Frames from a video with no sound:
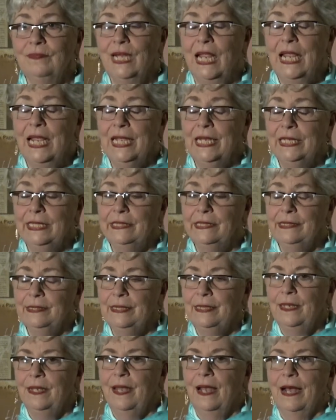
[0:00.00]
And
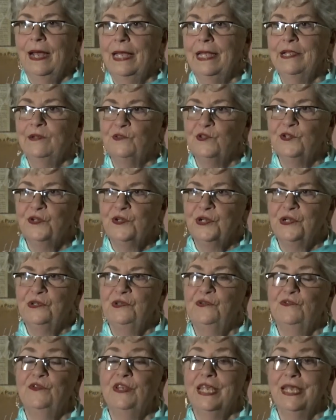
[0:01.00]
it
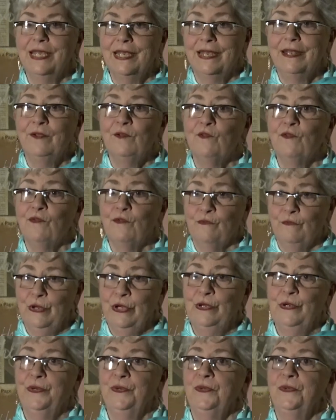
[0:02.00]
took digging
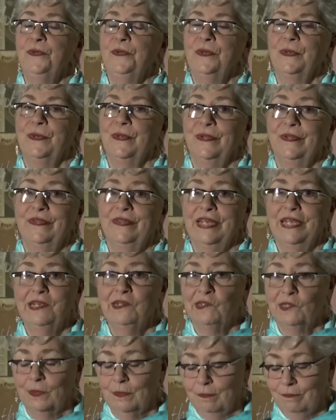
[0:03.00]
through
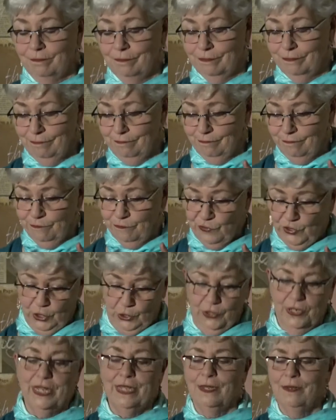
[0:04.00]
these
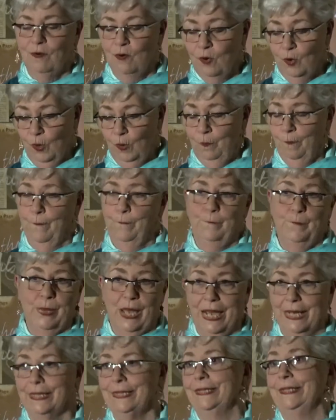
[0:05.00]
dirty old
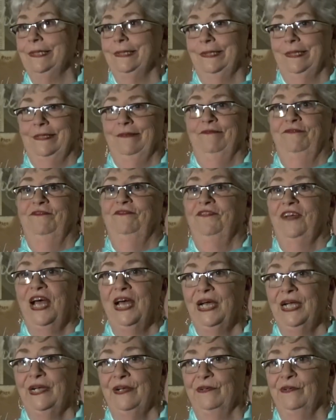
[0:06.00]
boxes of
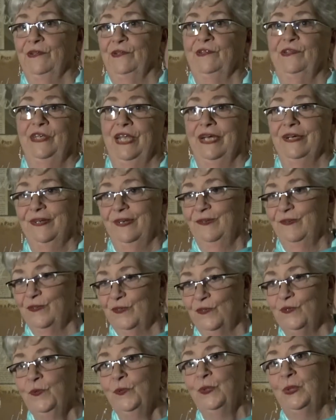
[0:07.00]
files down in
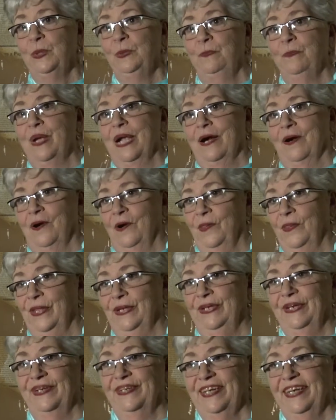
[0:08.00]
Suitland,
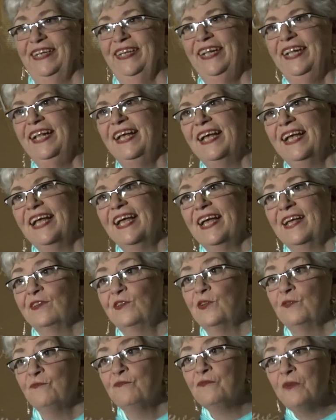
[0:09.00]
Maryland,
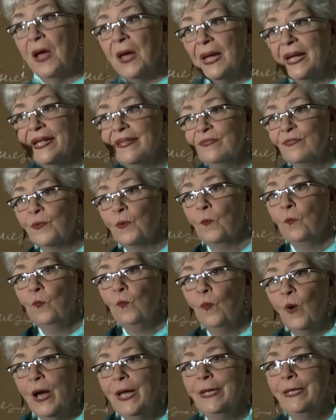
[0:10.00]
to find the
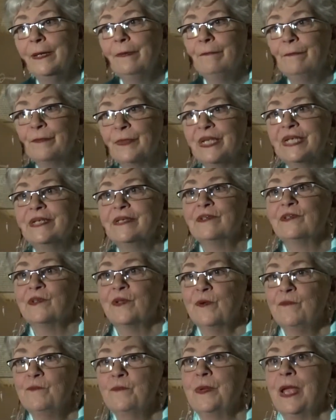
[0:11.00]
one piece
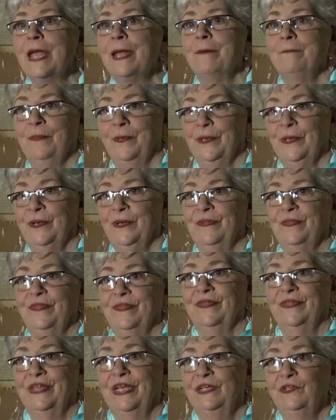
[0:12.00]
of paper
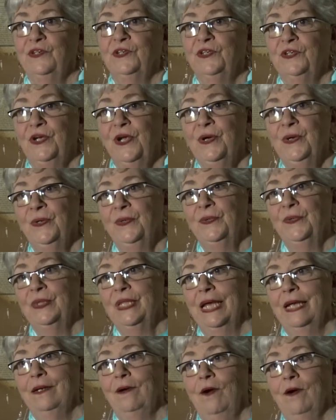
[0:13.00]
that showed
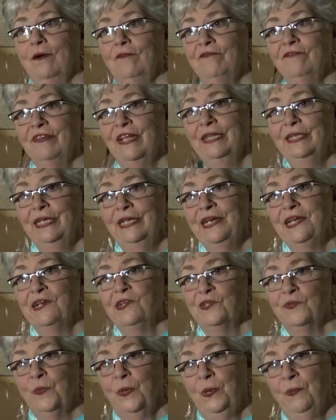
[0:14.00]
that our
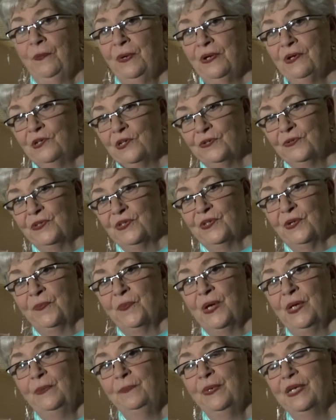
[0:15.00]
felonies were reduced to
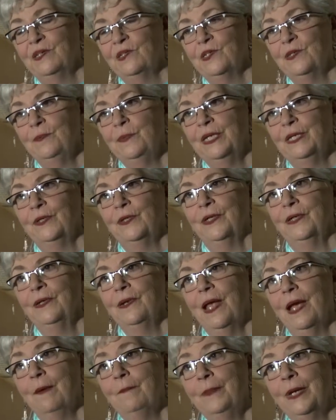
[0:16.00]
one misdemeanor.
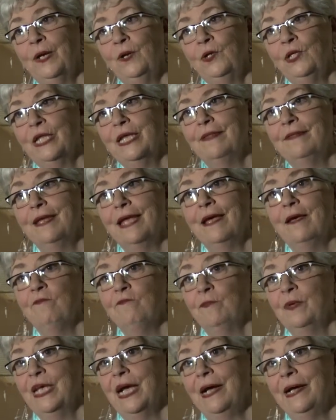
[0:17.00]
Apparently, the
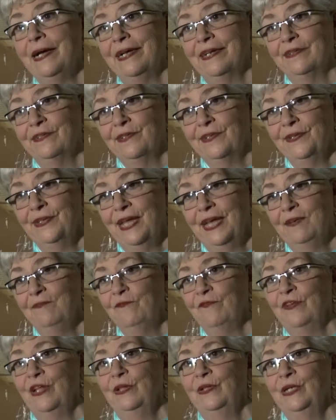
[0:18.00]
FBI still had
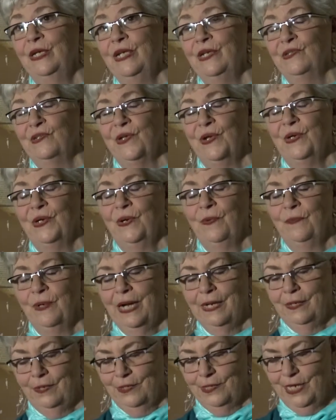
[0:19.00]
felonies on our
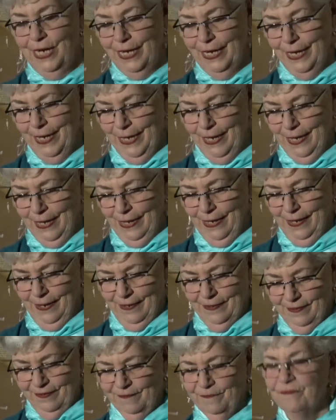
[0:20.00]
record.
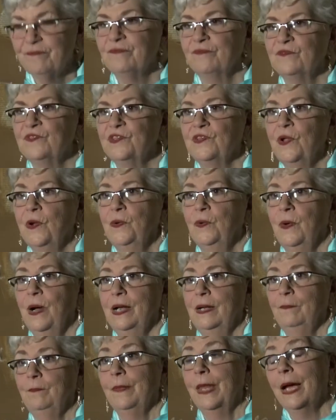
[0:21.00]
So
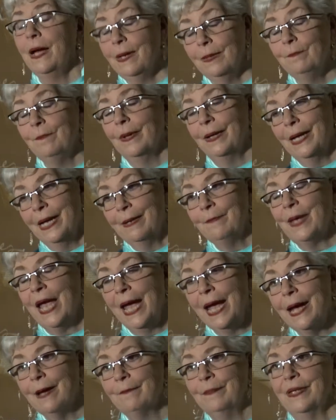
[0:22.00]
um, I'm, I'm
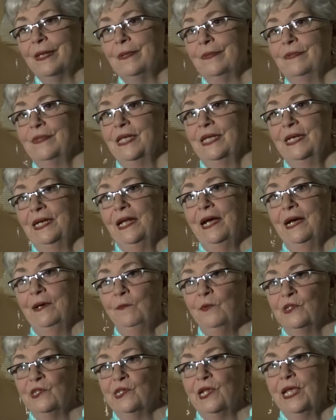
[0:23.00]
happy that I
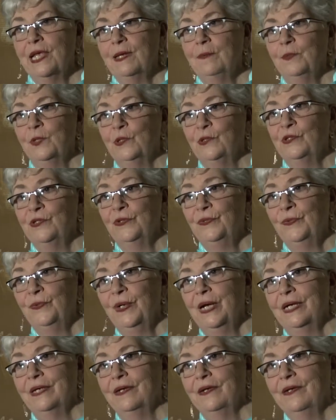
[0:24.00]
was able to
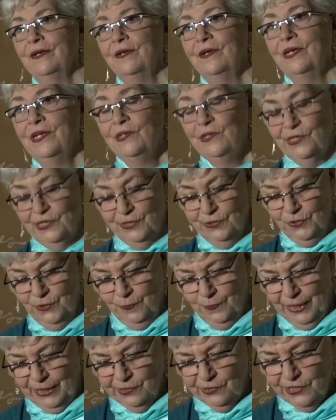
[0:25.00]
uh, continue
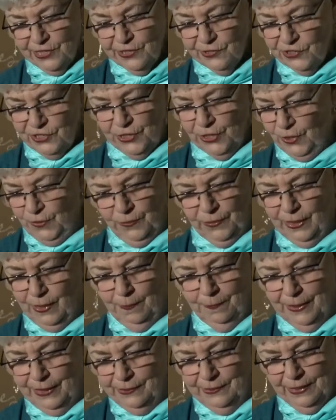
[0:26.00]
my teaching career,
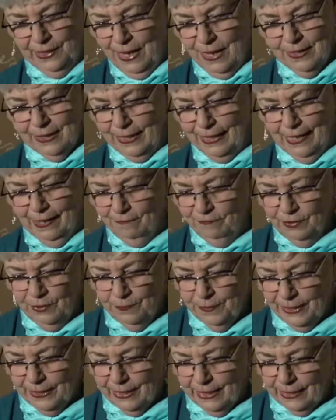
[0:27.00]
but not
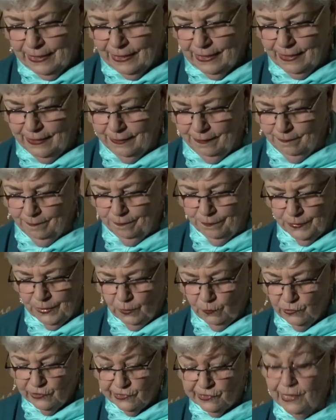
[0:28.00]
everybody uh,
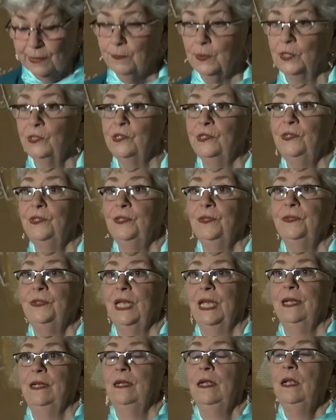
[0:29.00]
was able to do
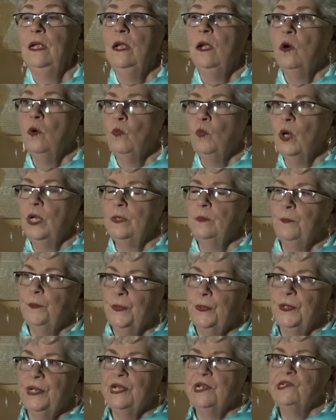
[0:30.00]
that. One
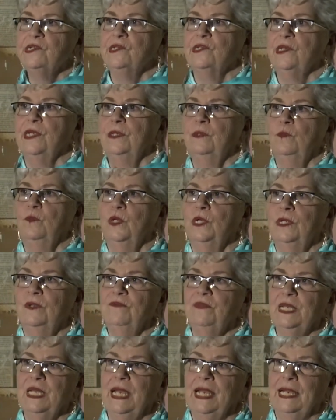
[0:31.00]
priest in one
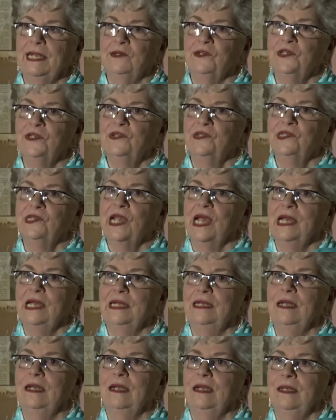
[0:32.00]
of the actions
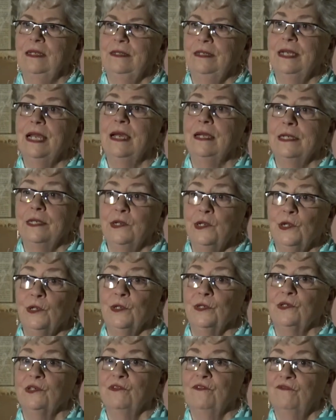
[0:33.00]
got uh, nine
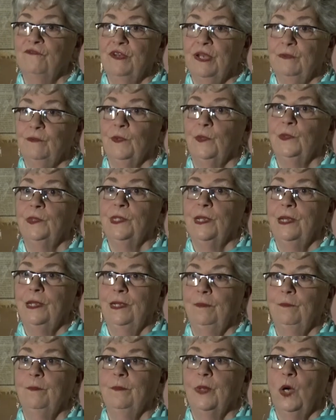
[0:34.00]
years of federal
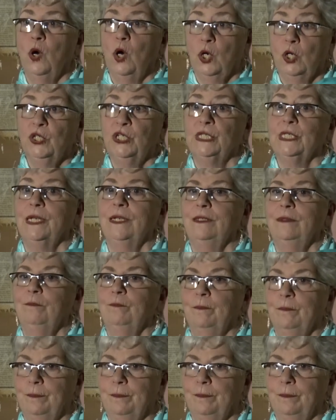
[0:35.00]
time, hard time.